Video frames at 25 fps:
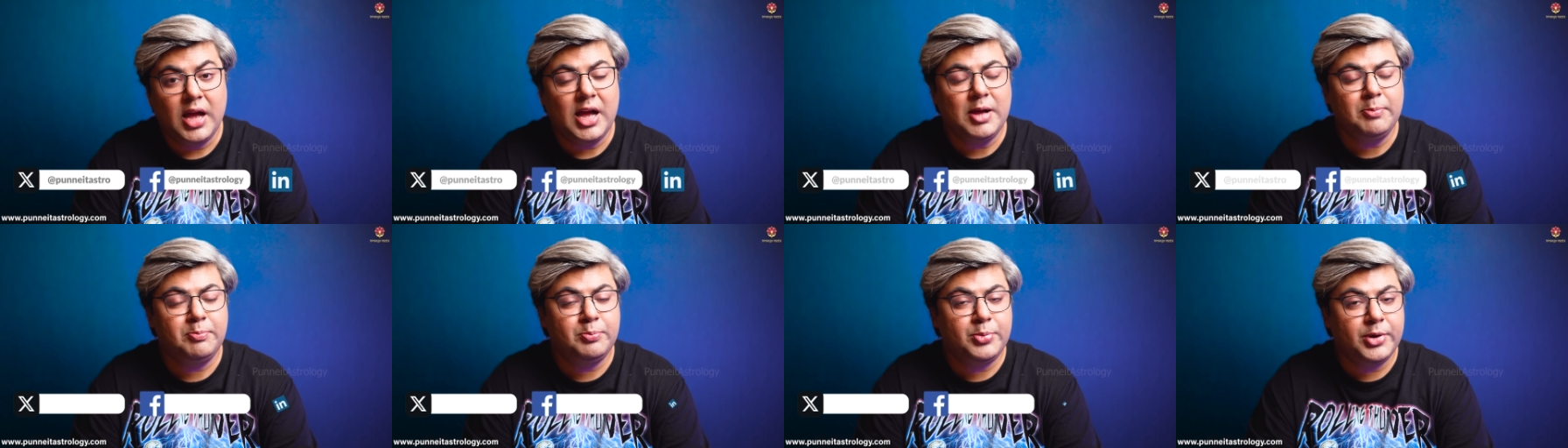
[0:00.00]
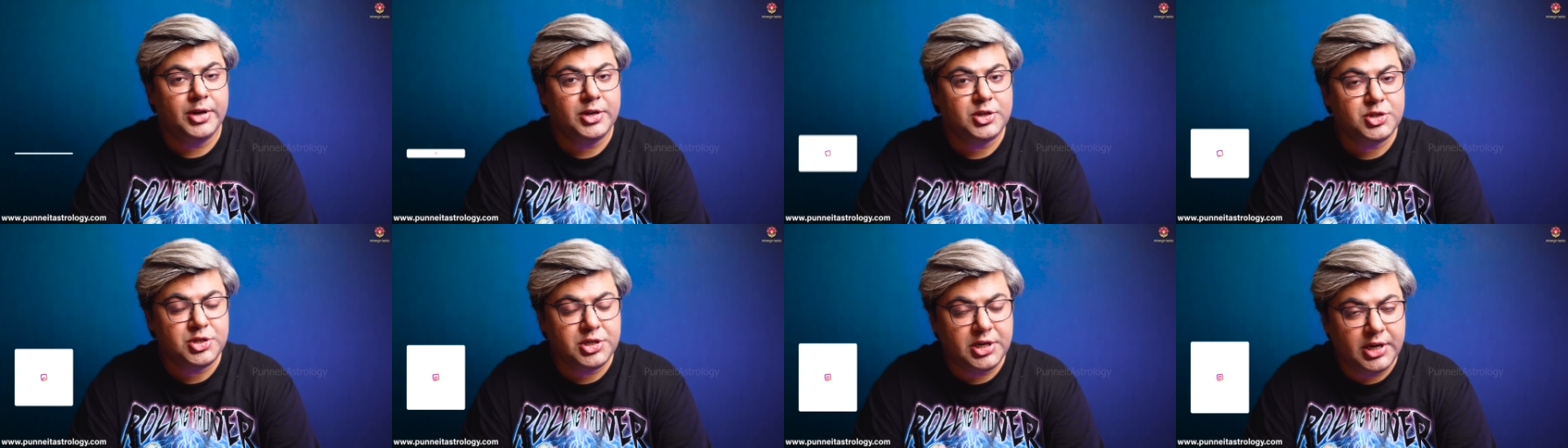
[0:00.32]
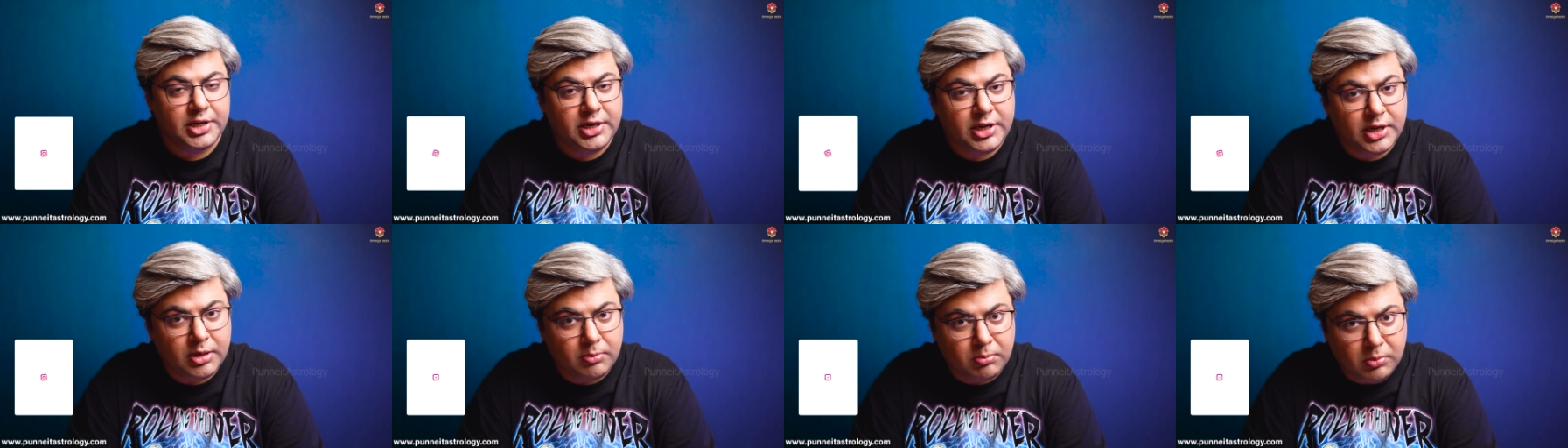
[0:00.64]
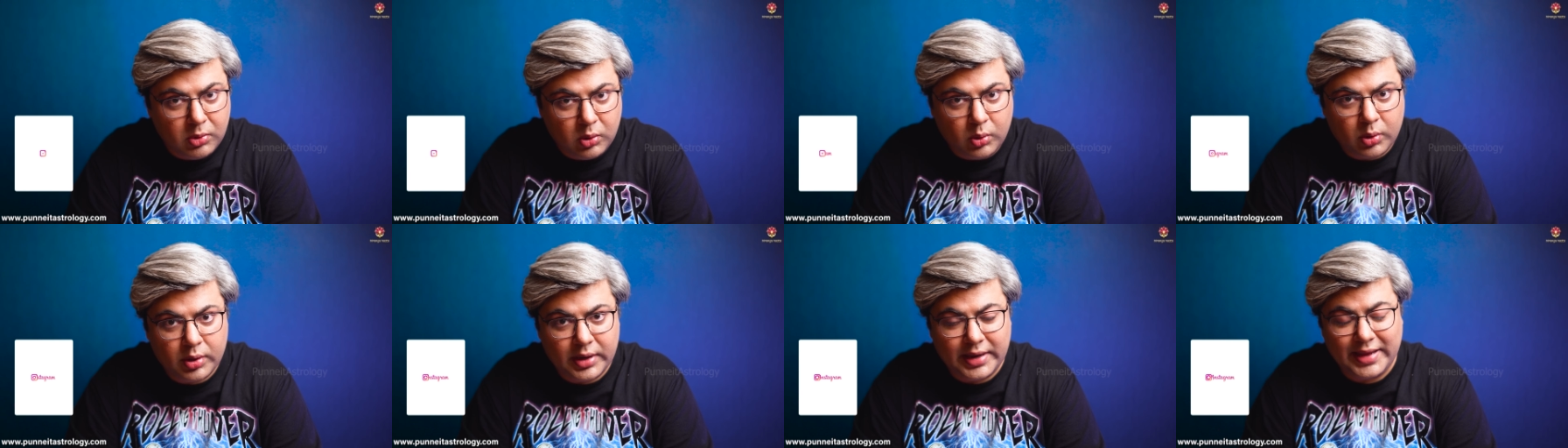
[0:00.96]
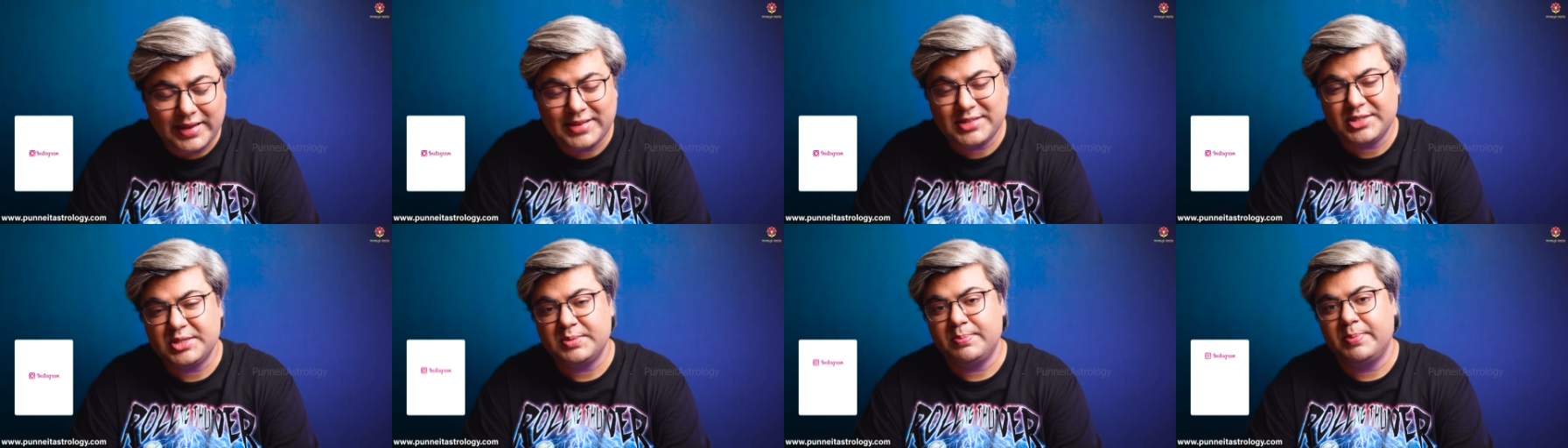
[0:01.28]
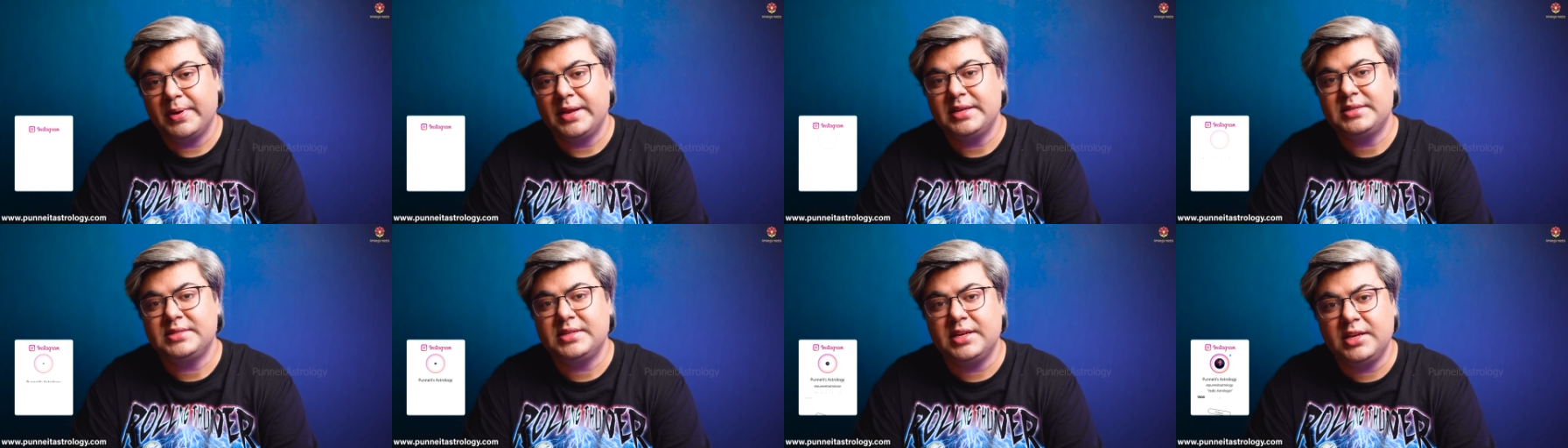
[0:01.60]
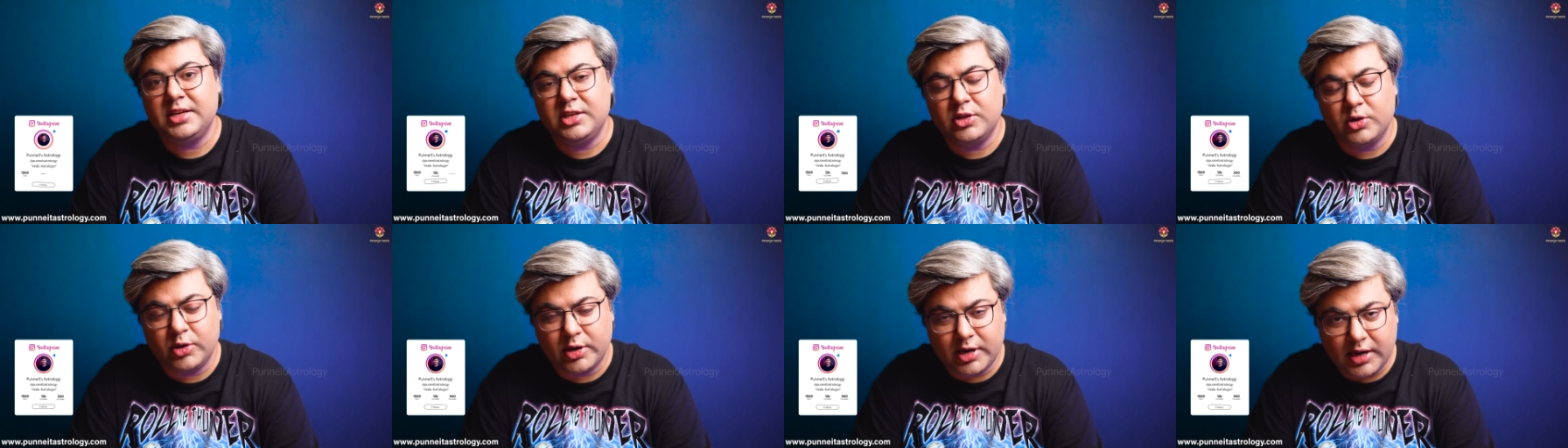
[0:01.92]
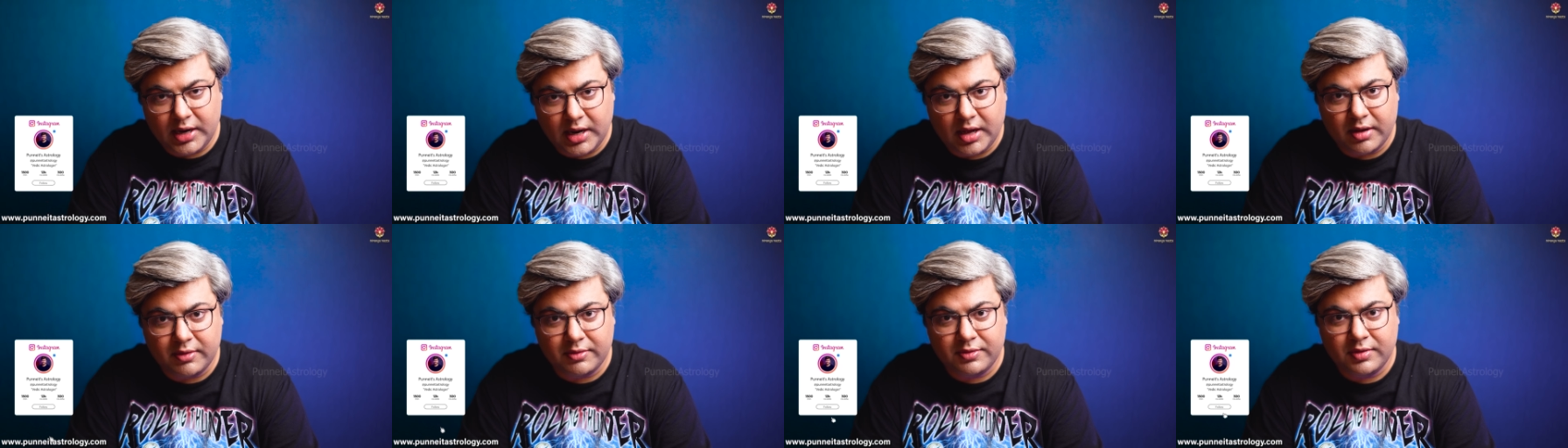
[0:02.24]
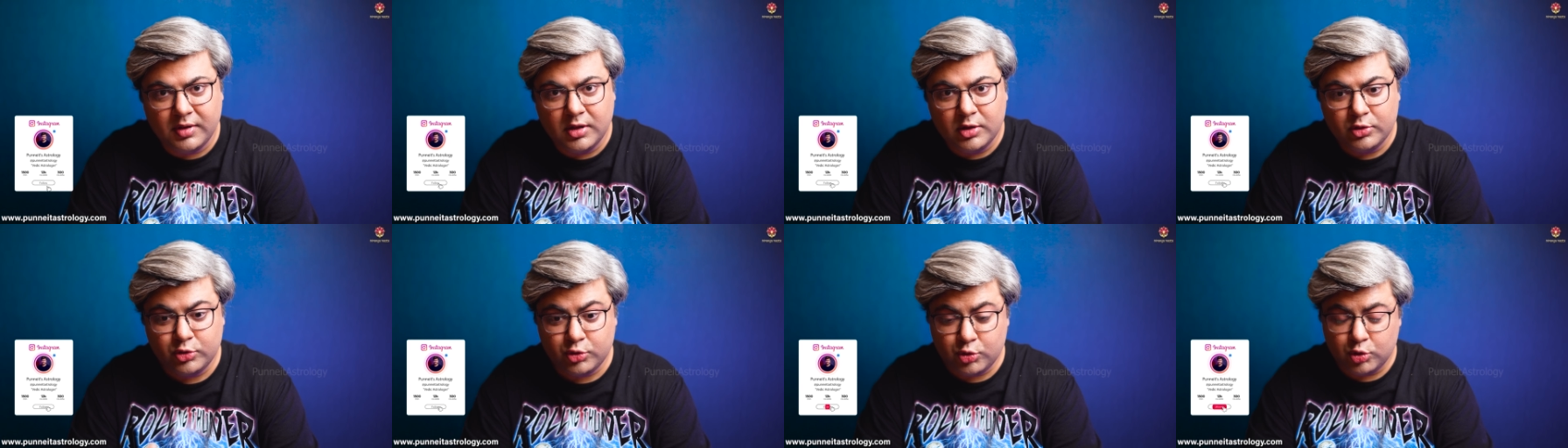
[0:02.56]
appreciating more, expressing your love